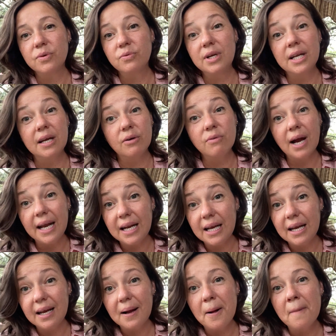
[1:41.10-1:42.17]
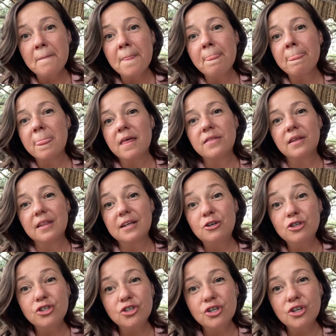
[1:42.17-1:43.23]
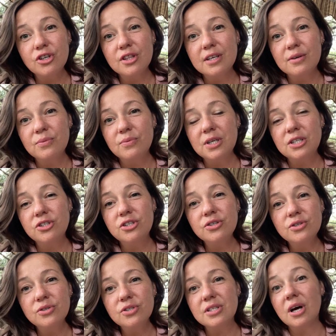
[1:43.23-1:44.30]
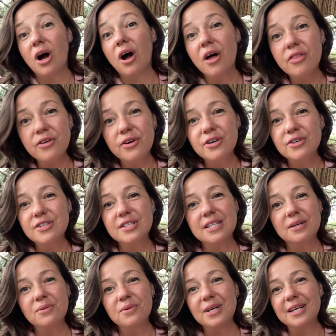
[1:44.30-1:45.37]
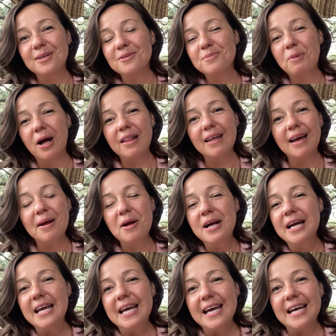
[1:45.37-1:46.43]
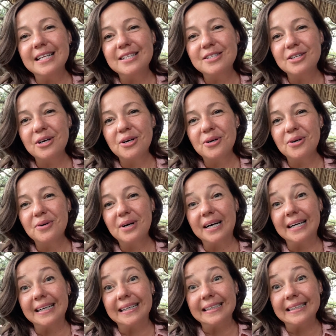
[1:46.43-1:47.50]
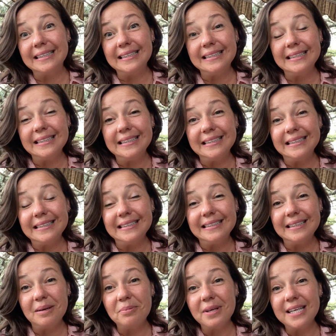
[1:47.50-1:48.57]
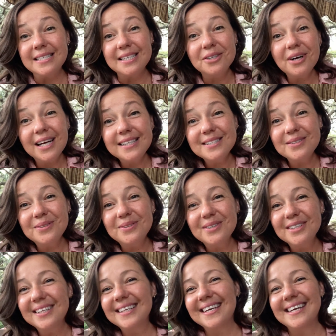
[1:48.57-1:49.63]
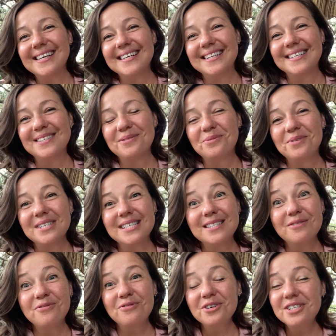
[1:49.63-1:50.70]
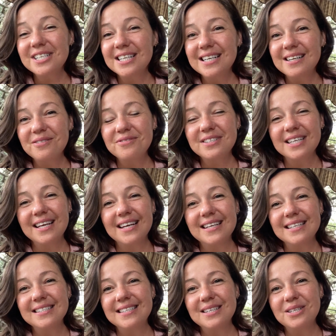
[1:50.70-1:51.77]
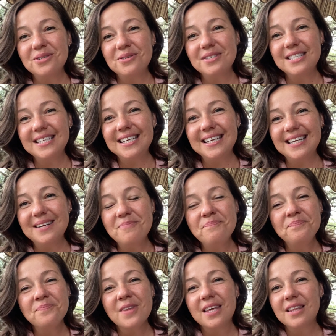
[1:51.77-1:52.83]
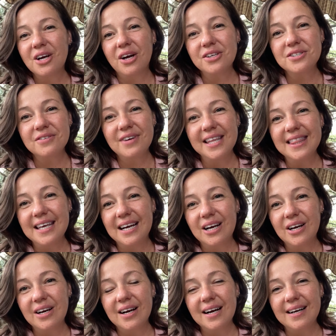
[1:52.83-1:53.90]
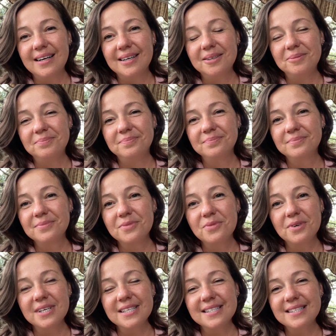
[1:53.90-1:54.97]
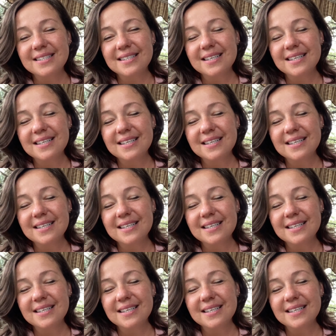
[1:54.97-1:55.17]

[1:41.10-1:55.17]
reading and writing, the literature that we choose, the authors that we spotlight. And so I applied to grad school and was fortunate enough to get into UT. The College of Ed there was